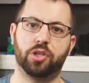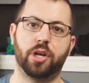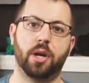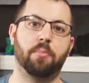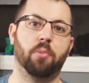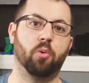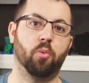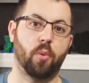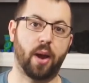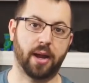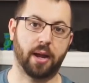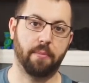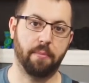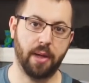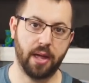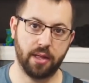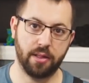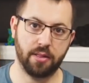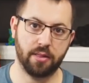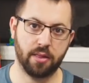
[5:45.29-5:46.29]
shaper
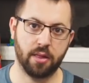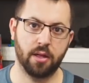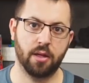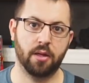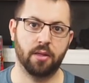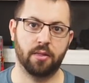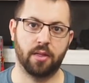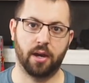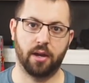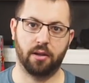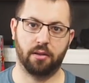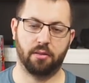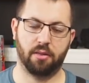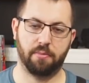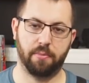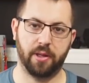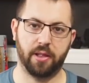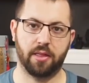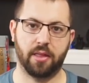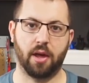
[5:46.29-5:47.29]
recommends that it
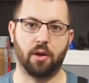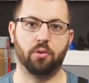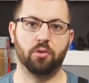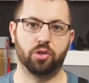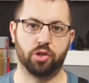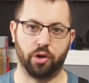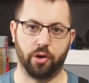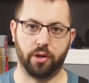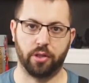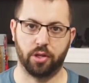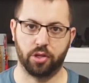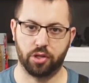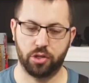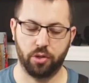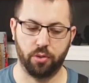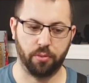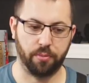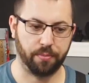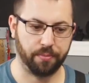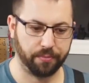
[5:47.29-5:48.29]
spits out during the
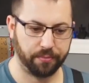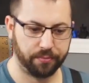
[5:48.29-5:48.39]
tune.